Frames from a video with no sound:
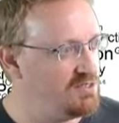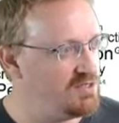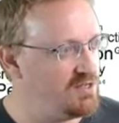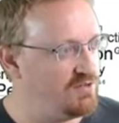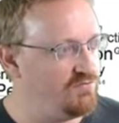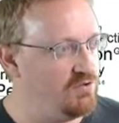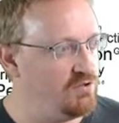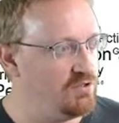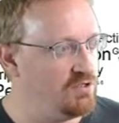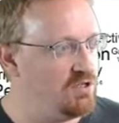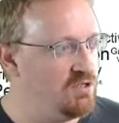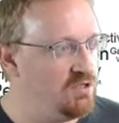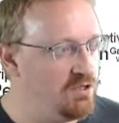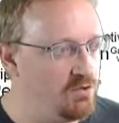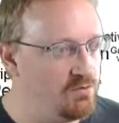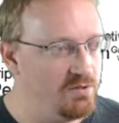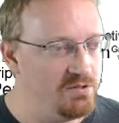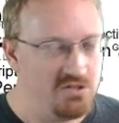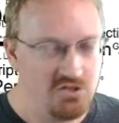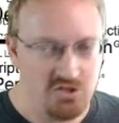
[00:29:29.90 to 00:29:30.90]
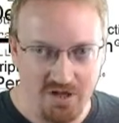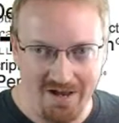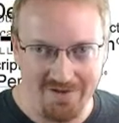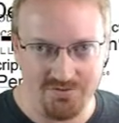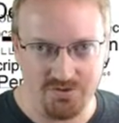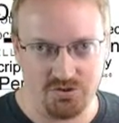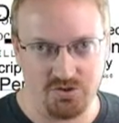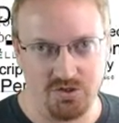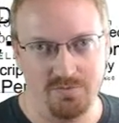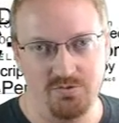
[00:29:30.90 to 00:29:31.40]
if you're going to go into
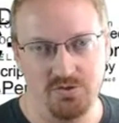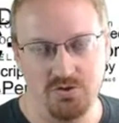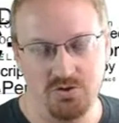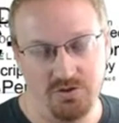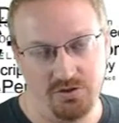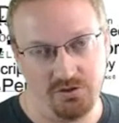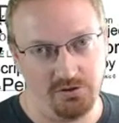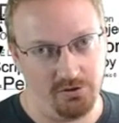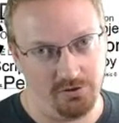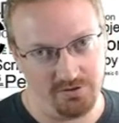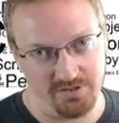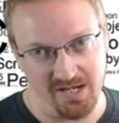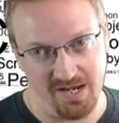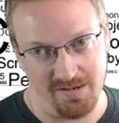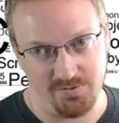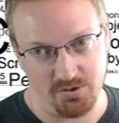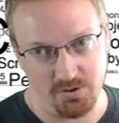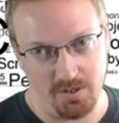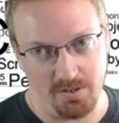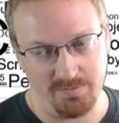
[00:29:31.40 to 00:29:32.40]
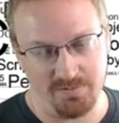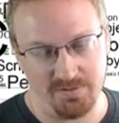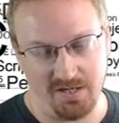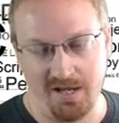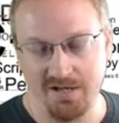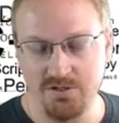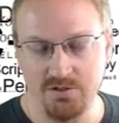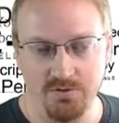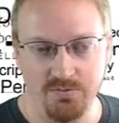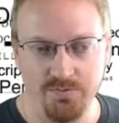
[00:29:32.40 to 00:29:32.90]
JavaScript, you should learn TypeScript.
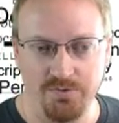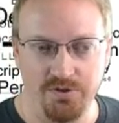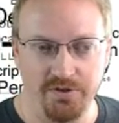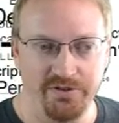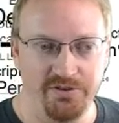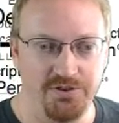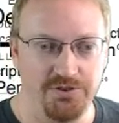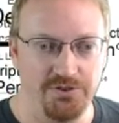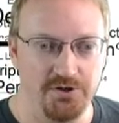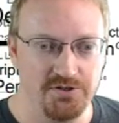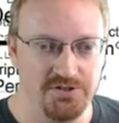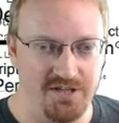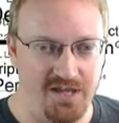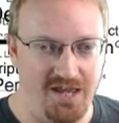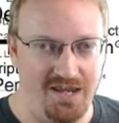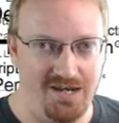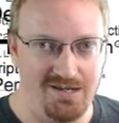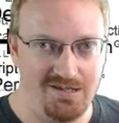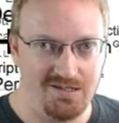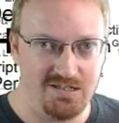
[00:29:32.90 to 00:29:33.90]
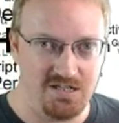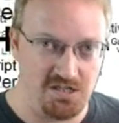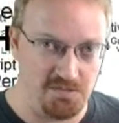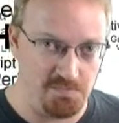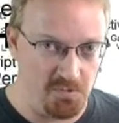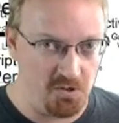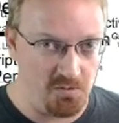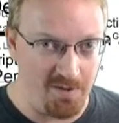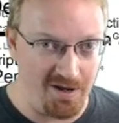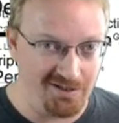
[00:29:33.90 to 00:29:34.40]
I don't think that there's any
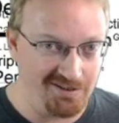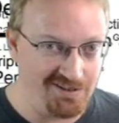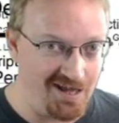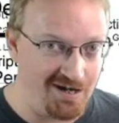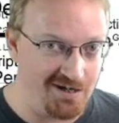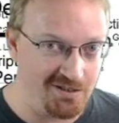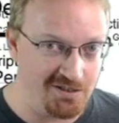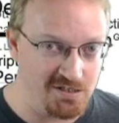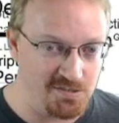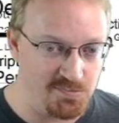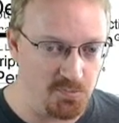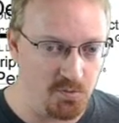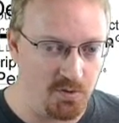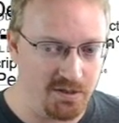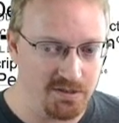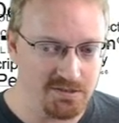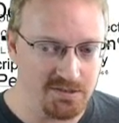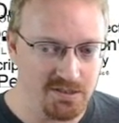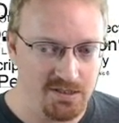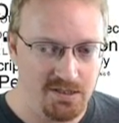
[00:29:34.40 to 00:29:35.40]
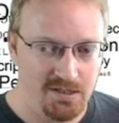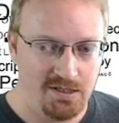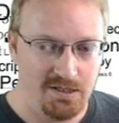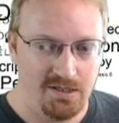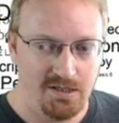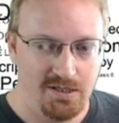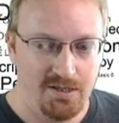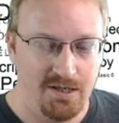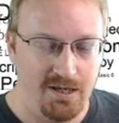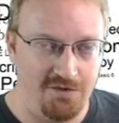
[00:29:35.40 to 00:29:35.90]
dispute about that at this point.
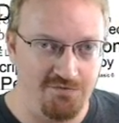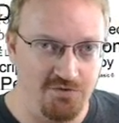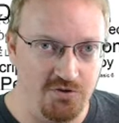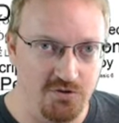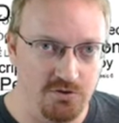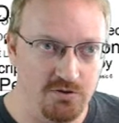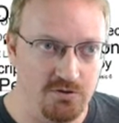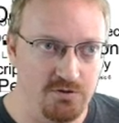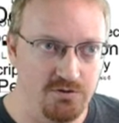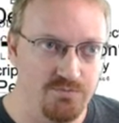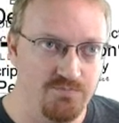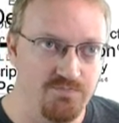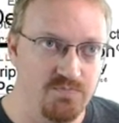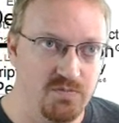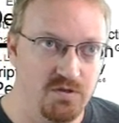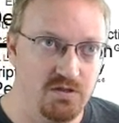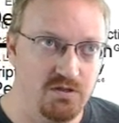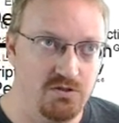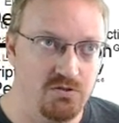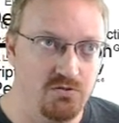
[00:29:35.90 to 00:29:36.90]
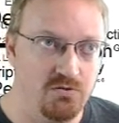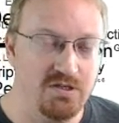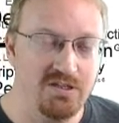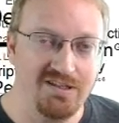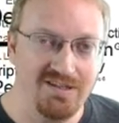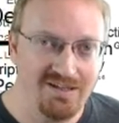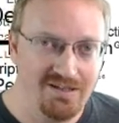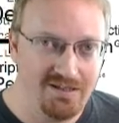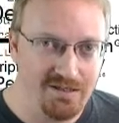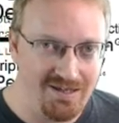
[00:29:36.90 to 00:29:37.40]
If you
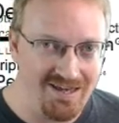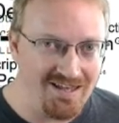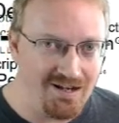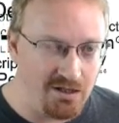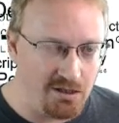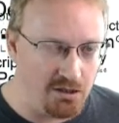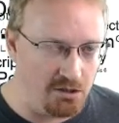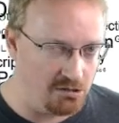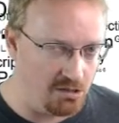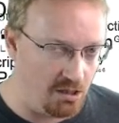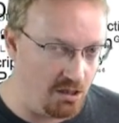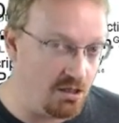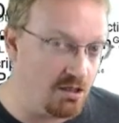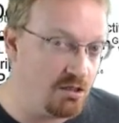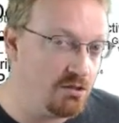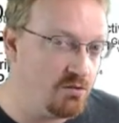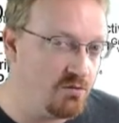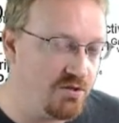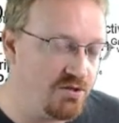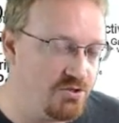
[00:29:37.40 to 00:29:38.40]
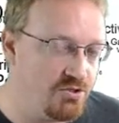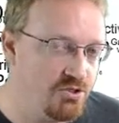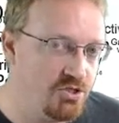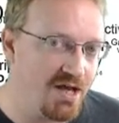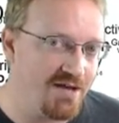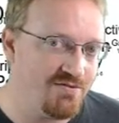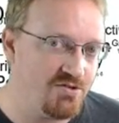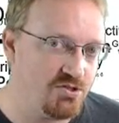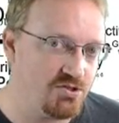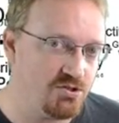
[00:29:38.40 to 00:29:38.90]
can get along with
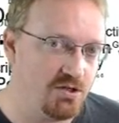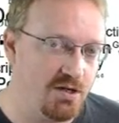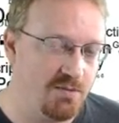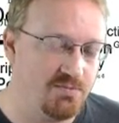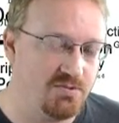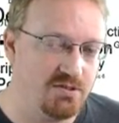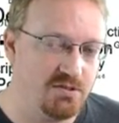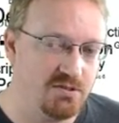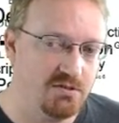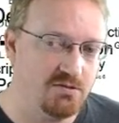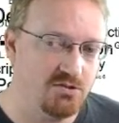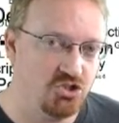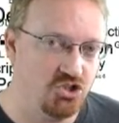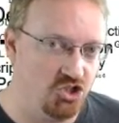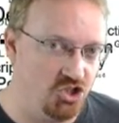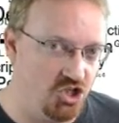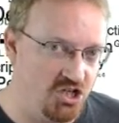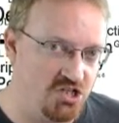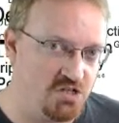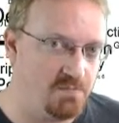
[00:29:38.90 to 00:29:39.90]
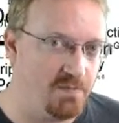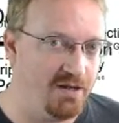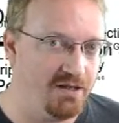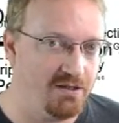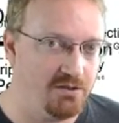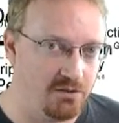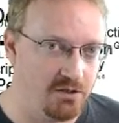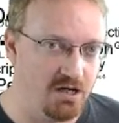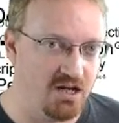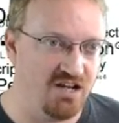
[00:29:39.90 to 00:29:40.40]
JavaScript just by
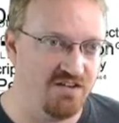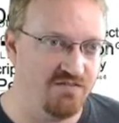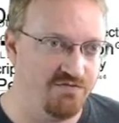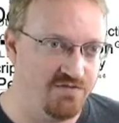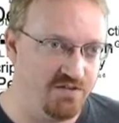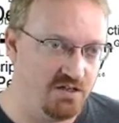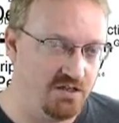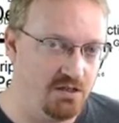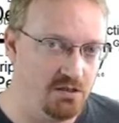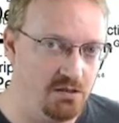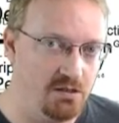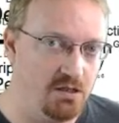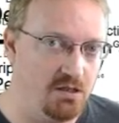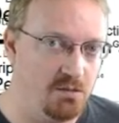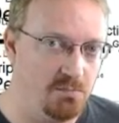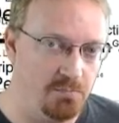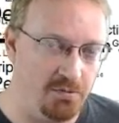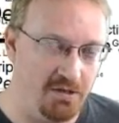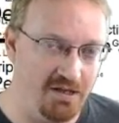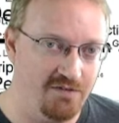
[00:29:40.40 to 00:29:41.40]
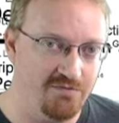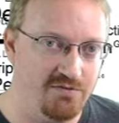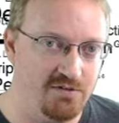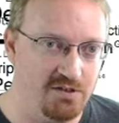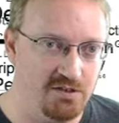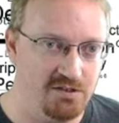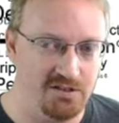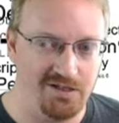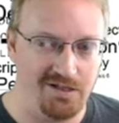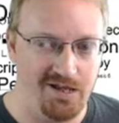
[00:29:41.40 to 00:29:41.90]
learning vanilla, plain
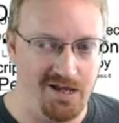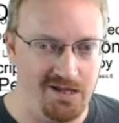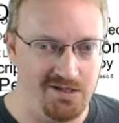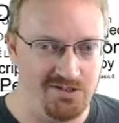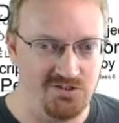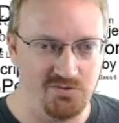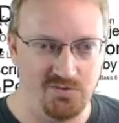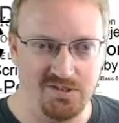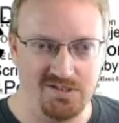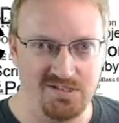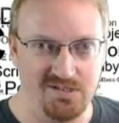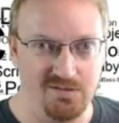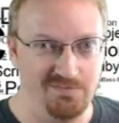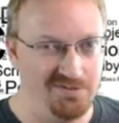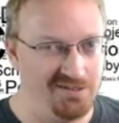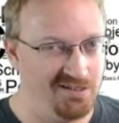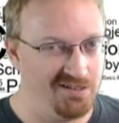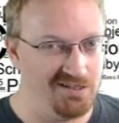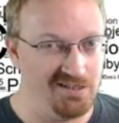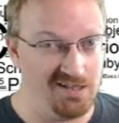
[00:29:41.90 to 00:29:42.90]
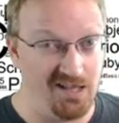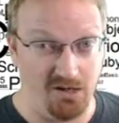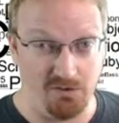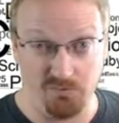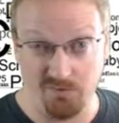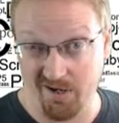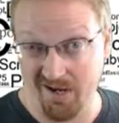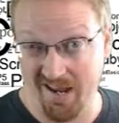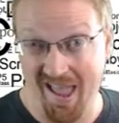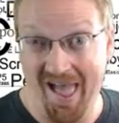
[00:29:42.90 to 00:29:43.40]
vanilla, and doing something in
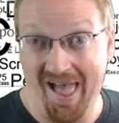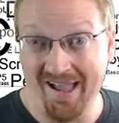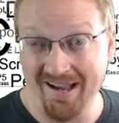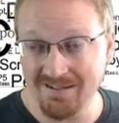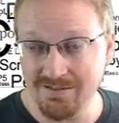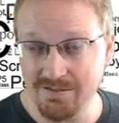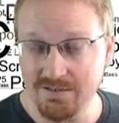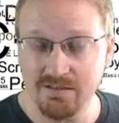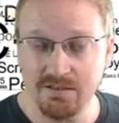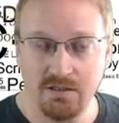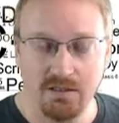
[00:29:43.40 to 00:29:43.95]
like React